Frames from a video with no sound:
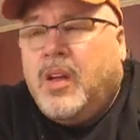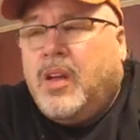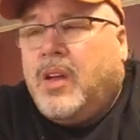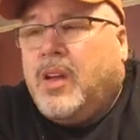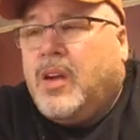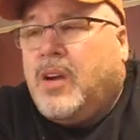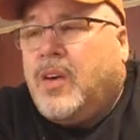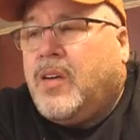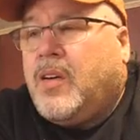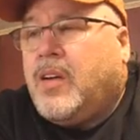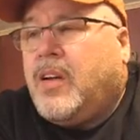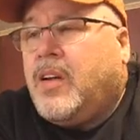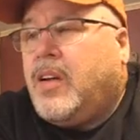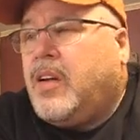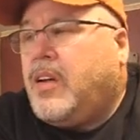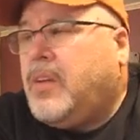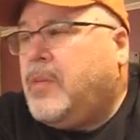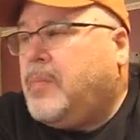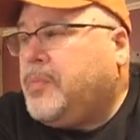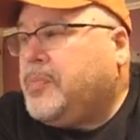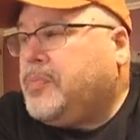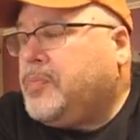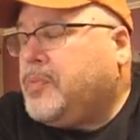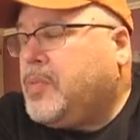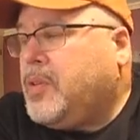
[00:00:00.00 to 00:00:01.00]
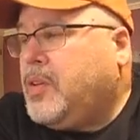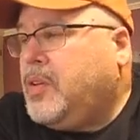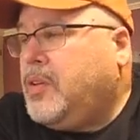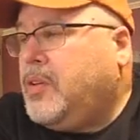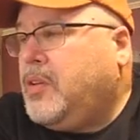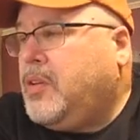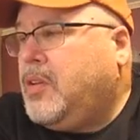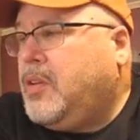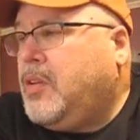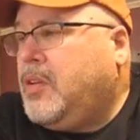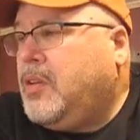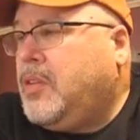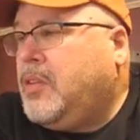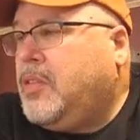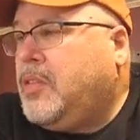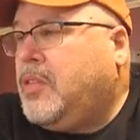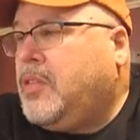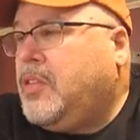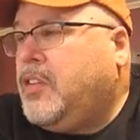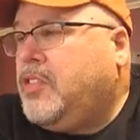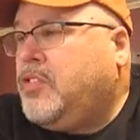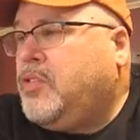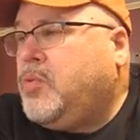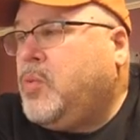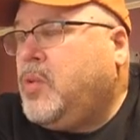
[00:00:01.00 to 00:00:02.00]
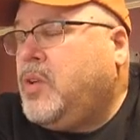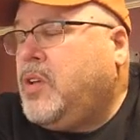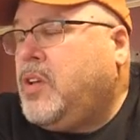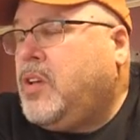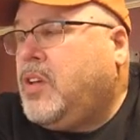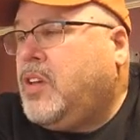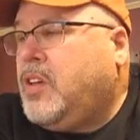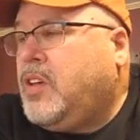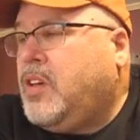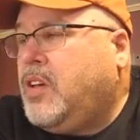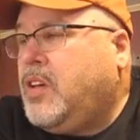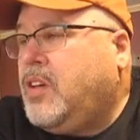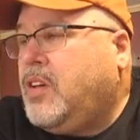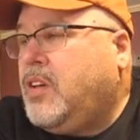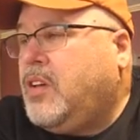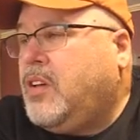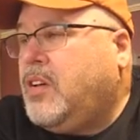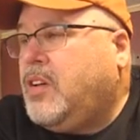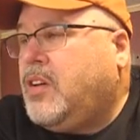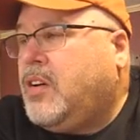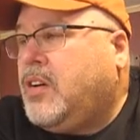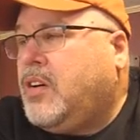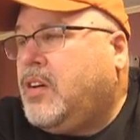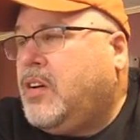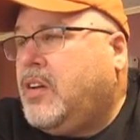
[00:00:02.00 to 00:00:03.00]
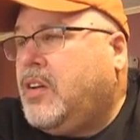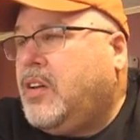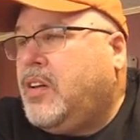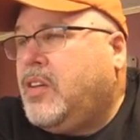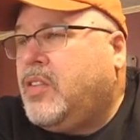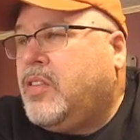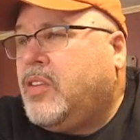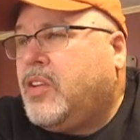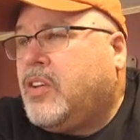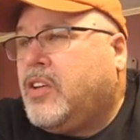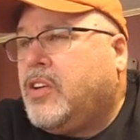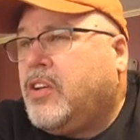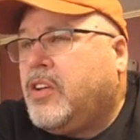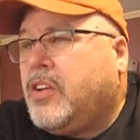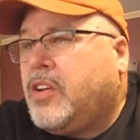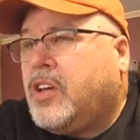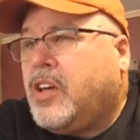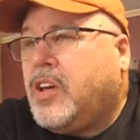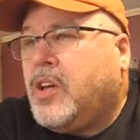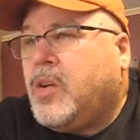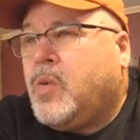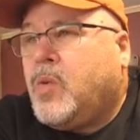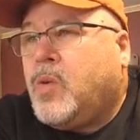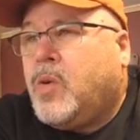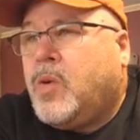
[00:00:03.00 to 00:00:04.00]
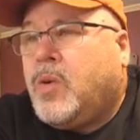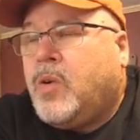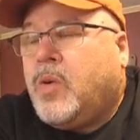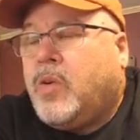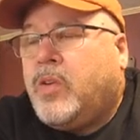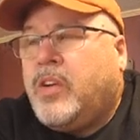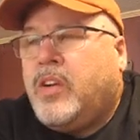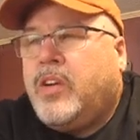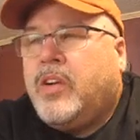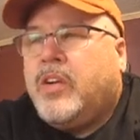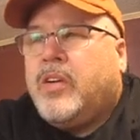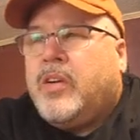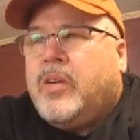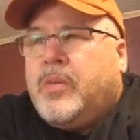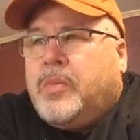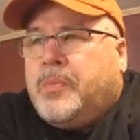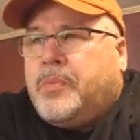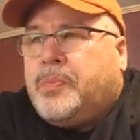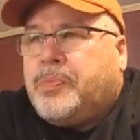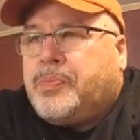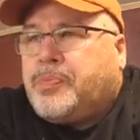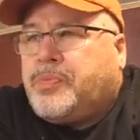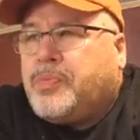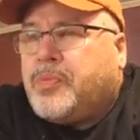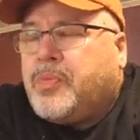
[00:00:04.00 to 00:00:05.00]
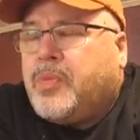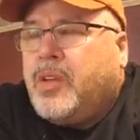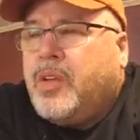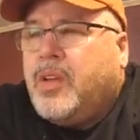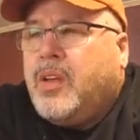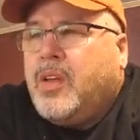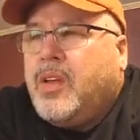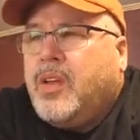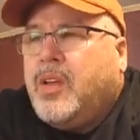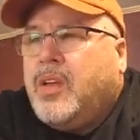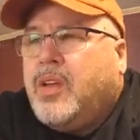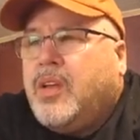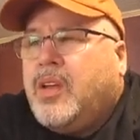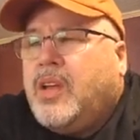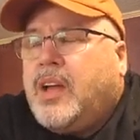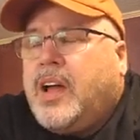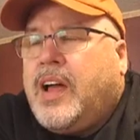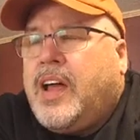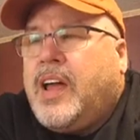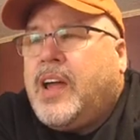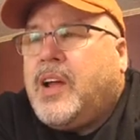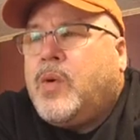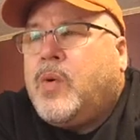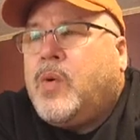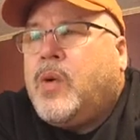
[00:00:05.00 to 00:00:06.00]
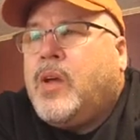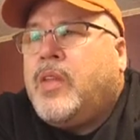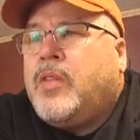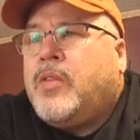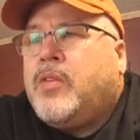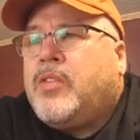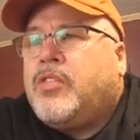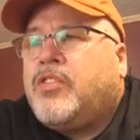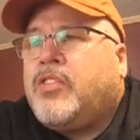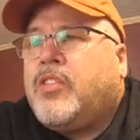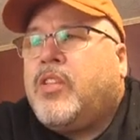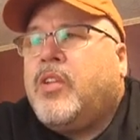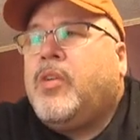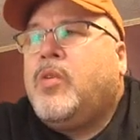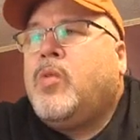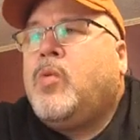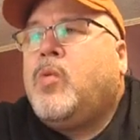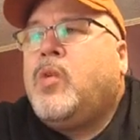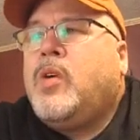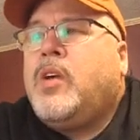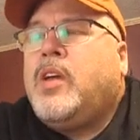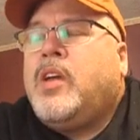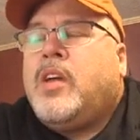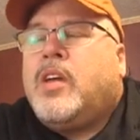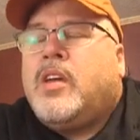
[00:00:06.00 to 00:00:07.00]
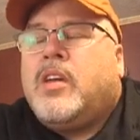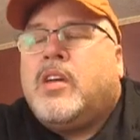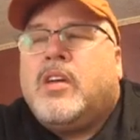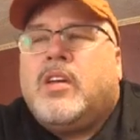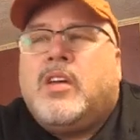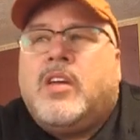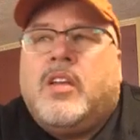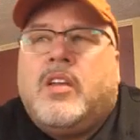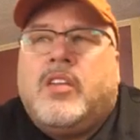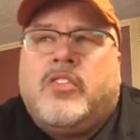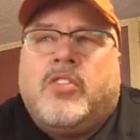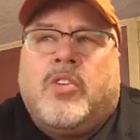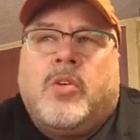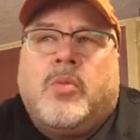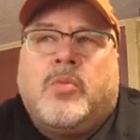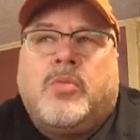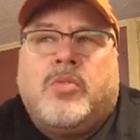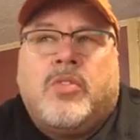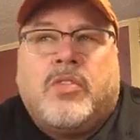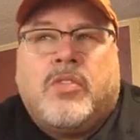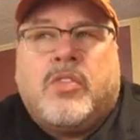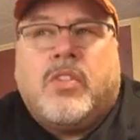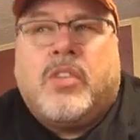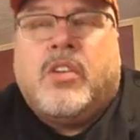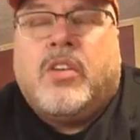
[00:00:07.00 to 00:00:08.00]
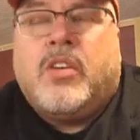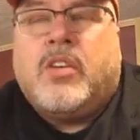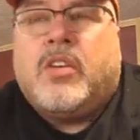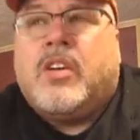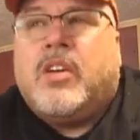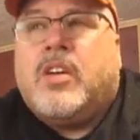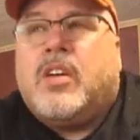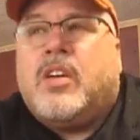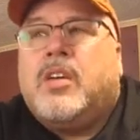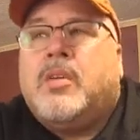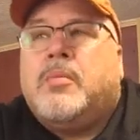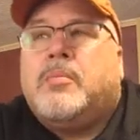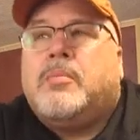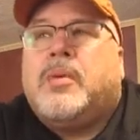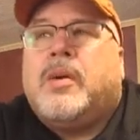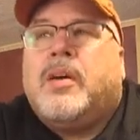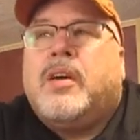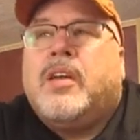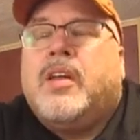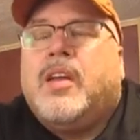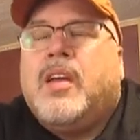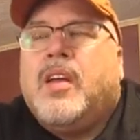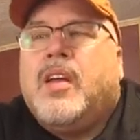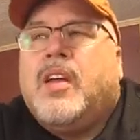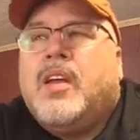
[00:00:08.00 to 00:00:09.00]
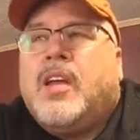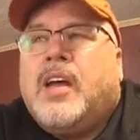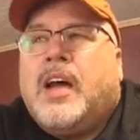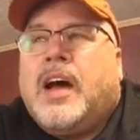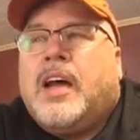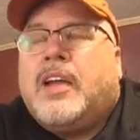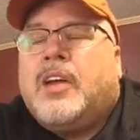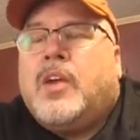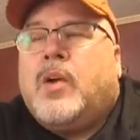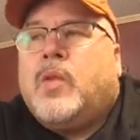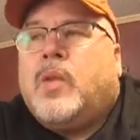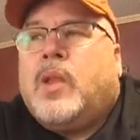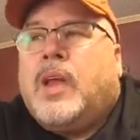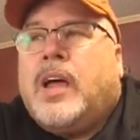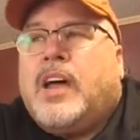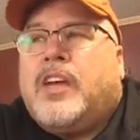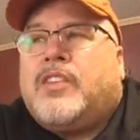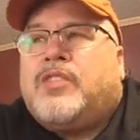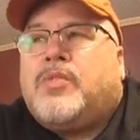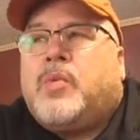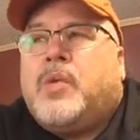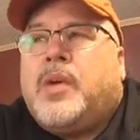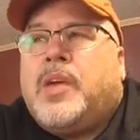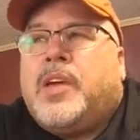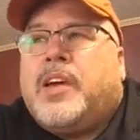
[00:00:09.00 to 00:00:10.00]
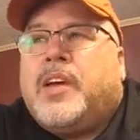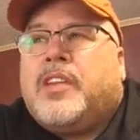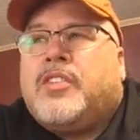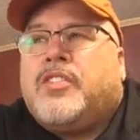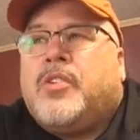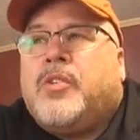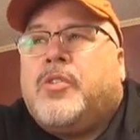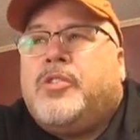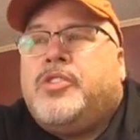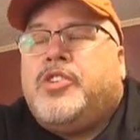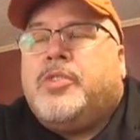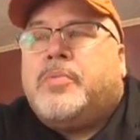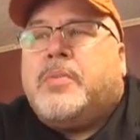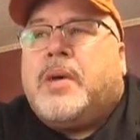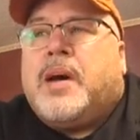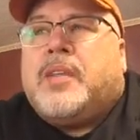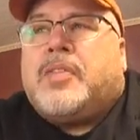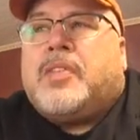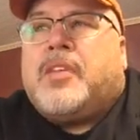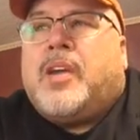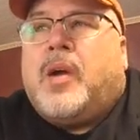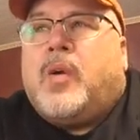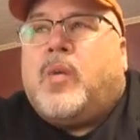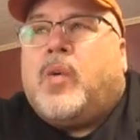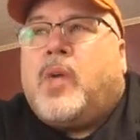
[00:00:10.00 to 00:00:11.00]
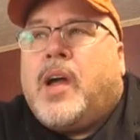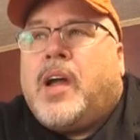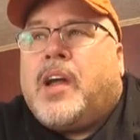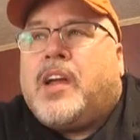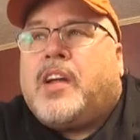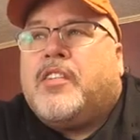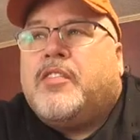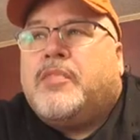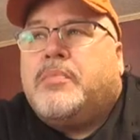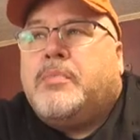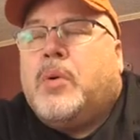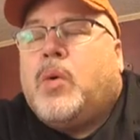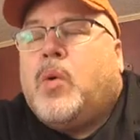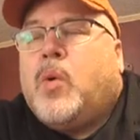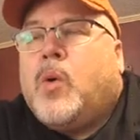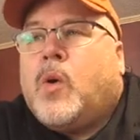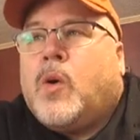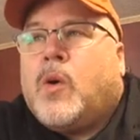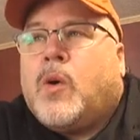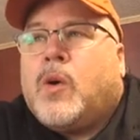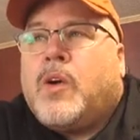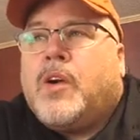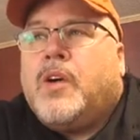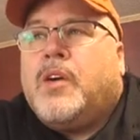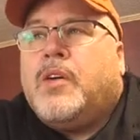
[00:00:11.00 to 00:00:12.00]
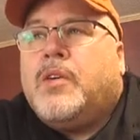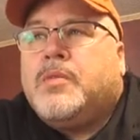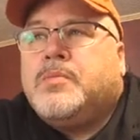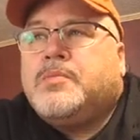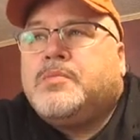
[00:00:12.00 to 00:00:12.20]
All right, this week in the cooking world here, I had a rather slow week in terms of cooking, but I know last week I told you about that rack of pork.